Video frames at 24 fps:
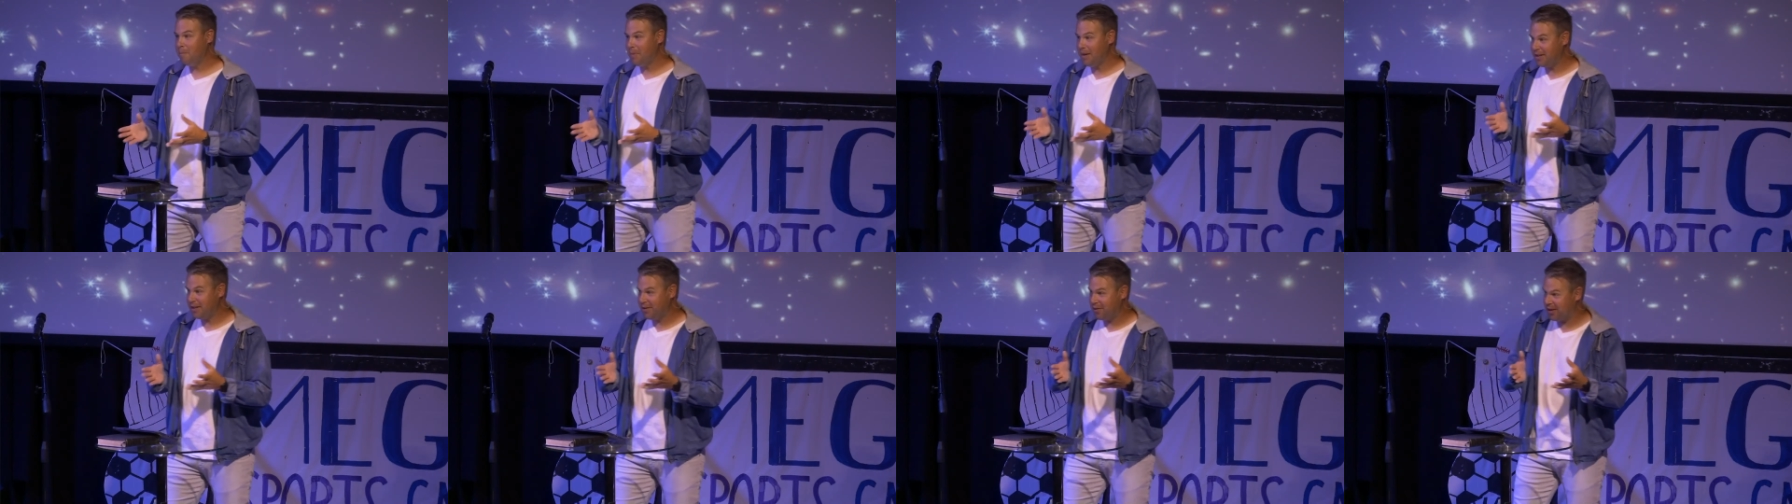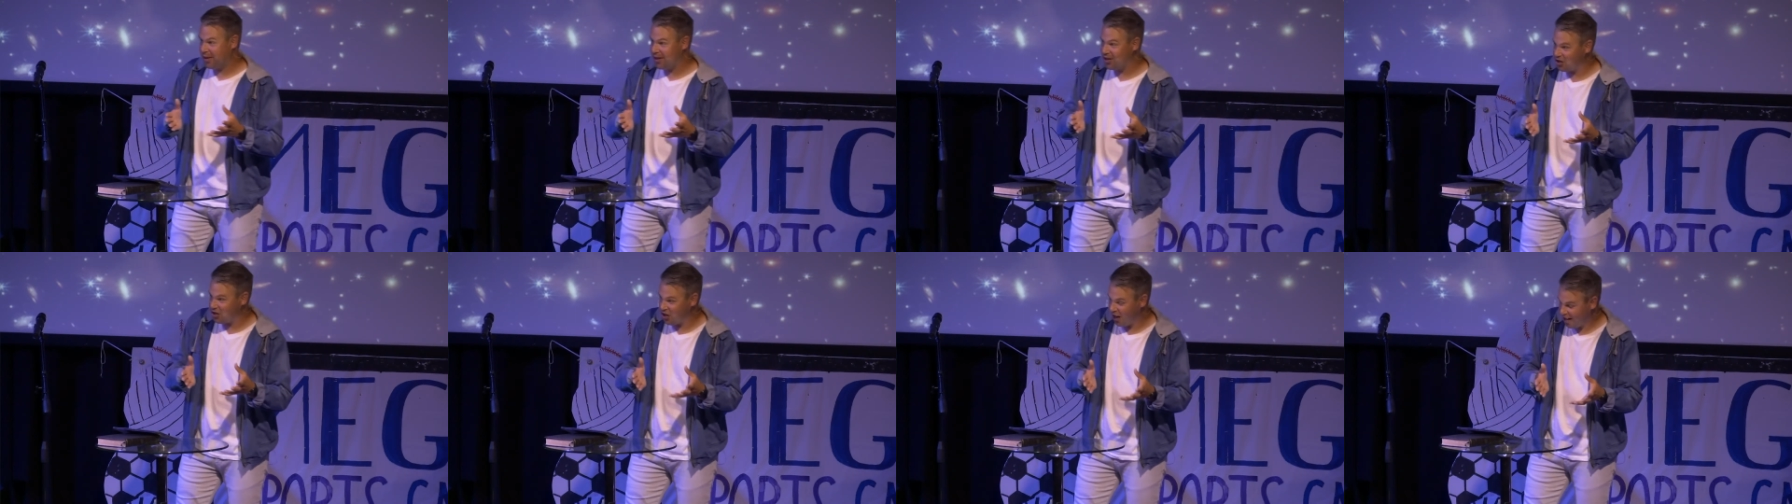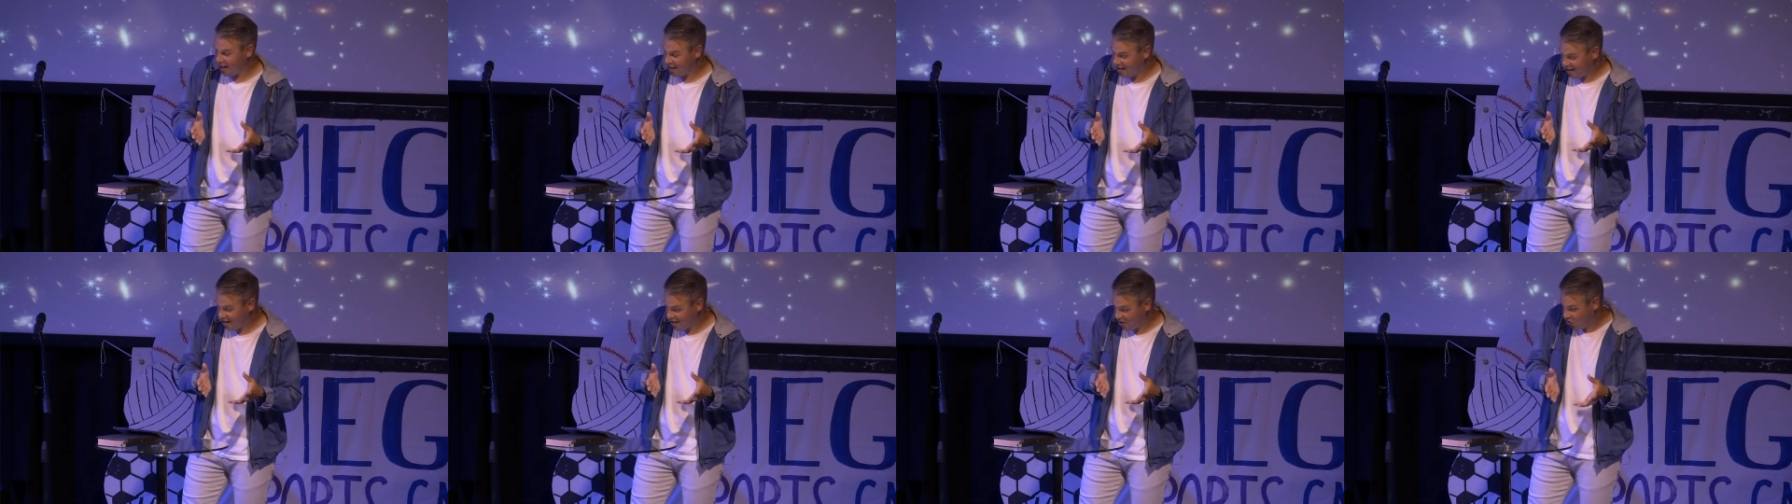between
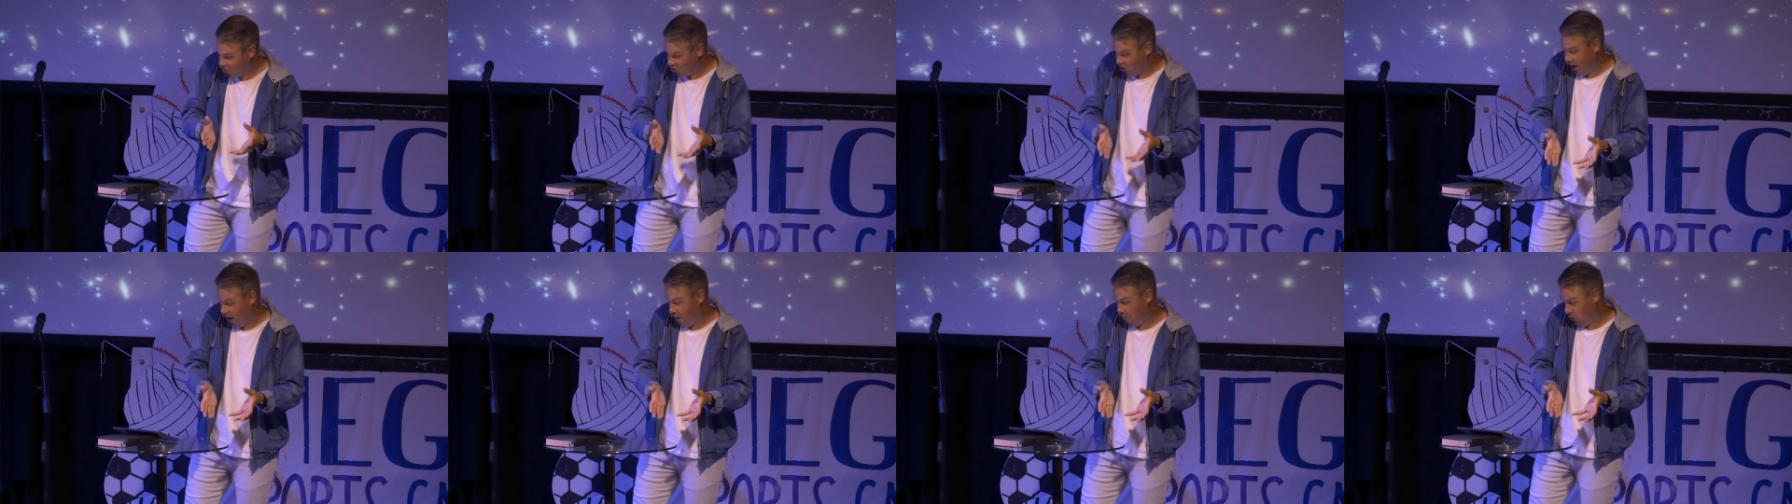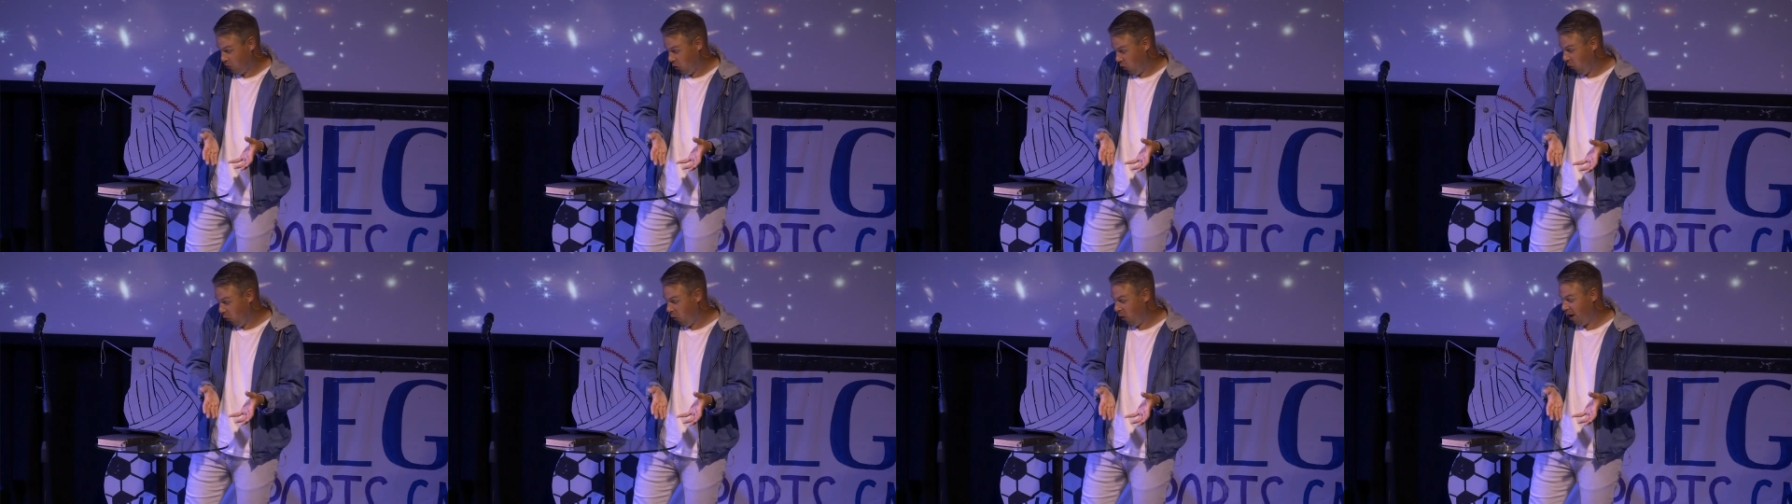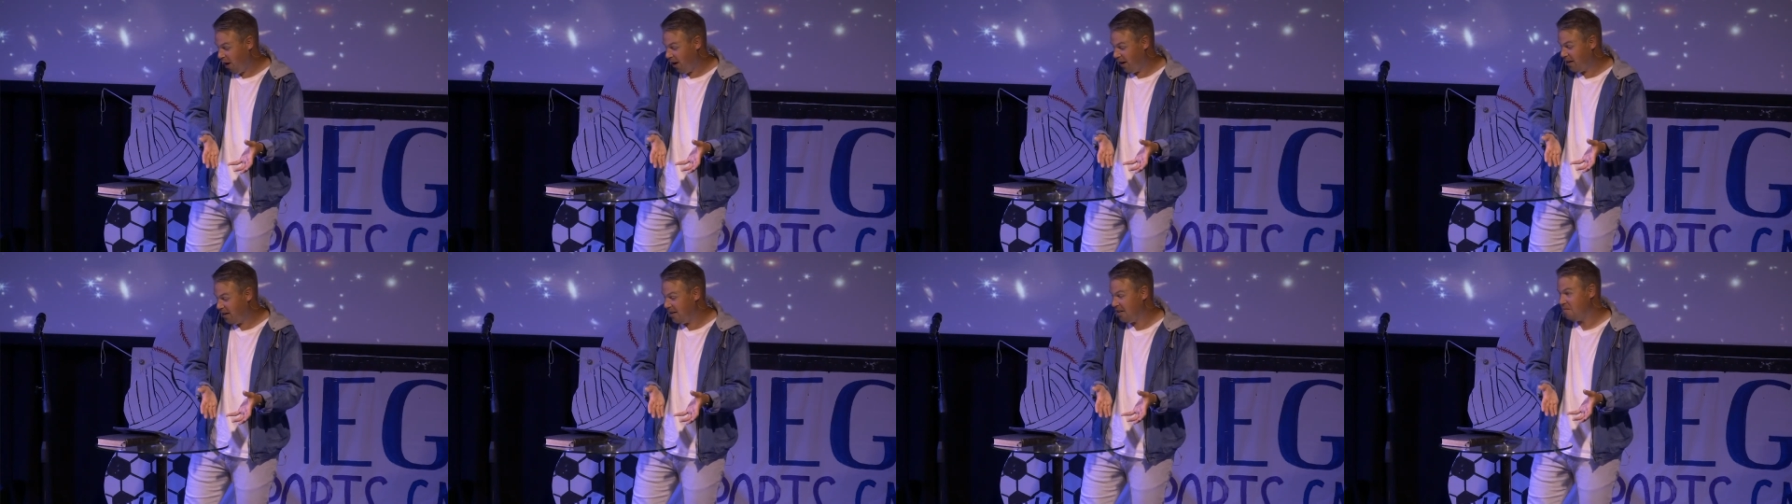Genesis chapter
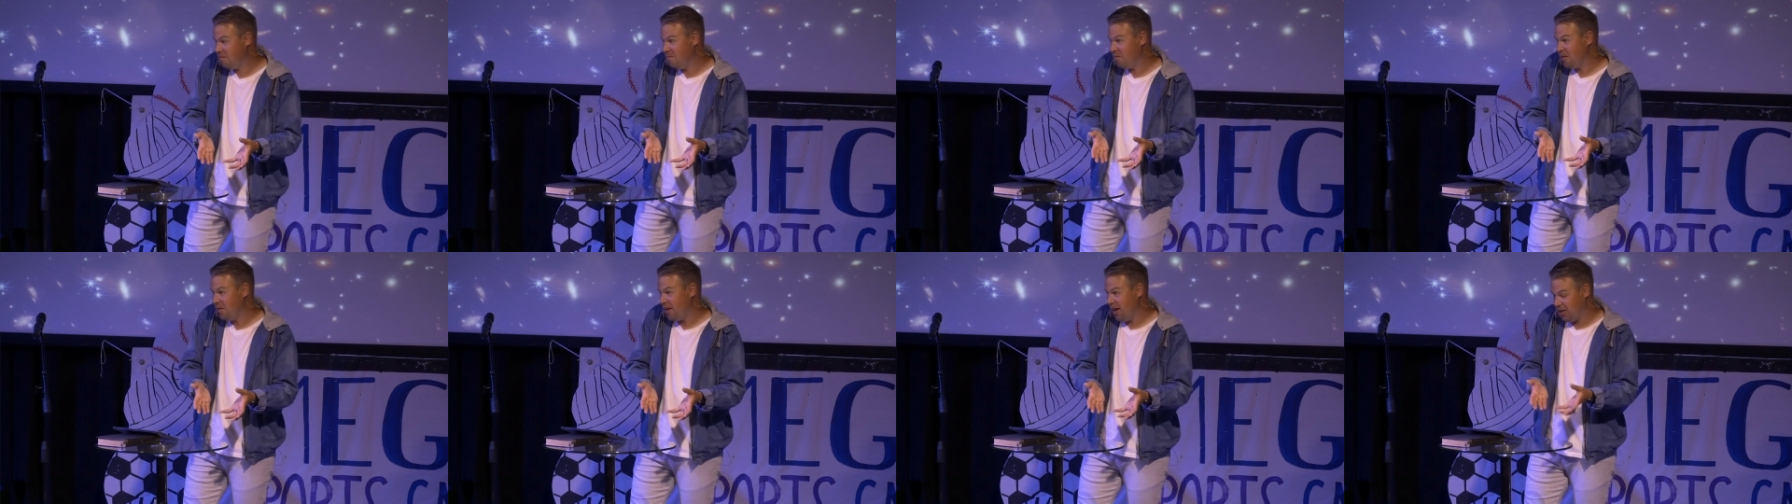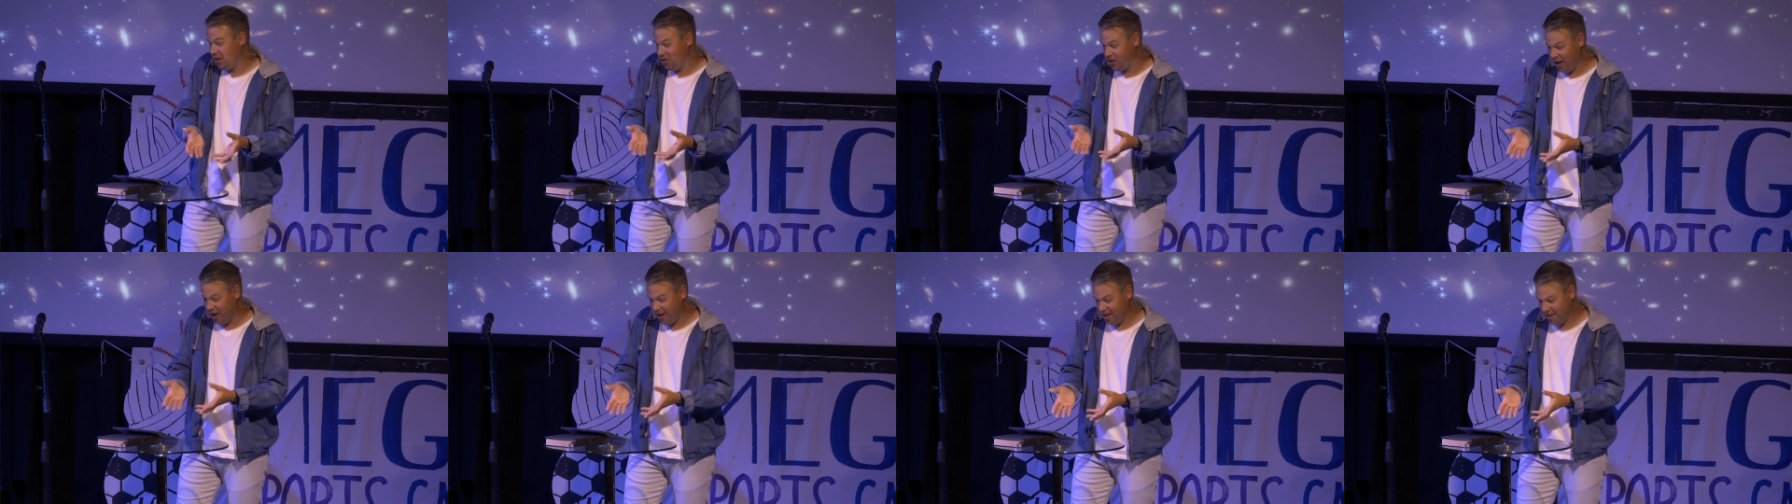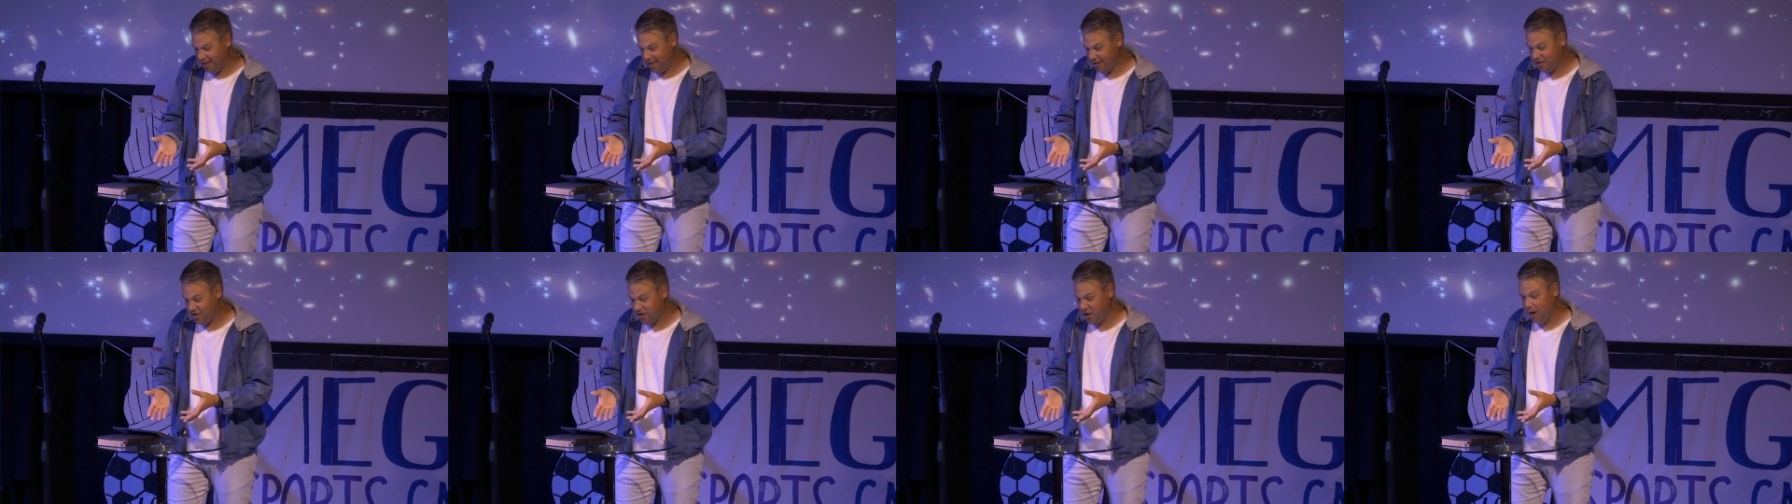1 and
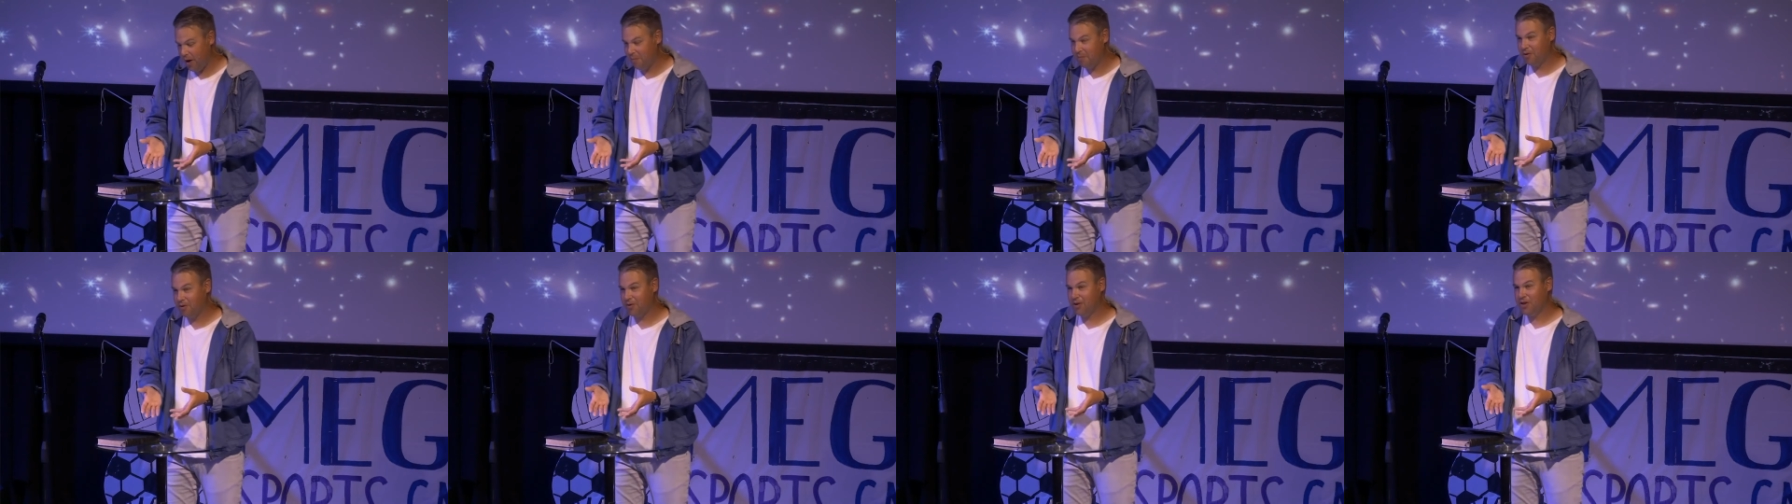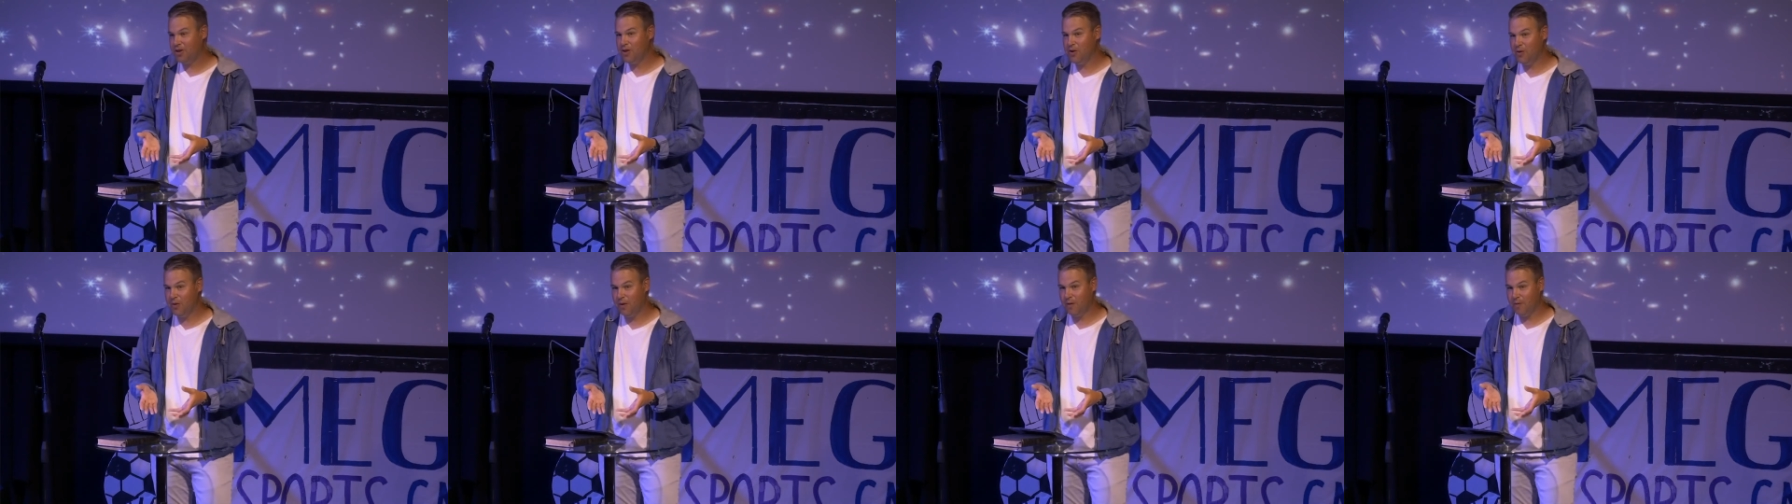Genesis chapter 2.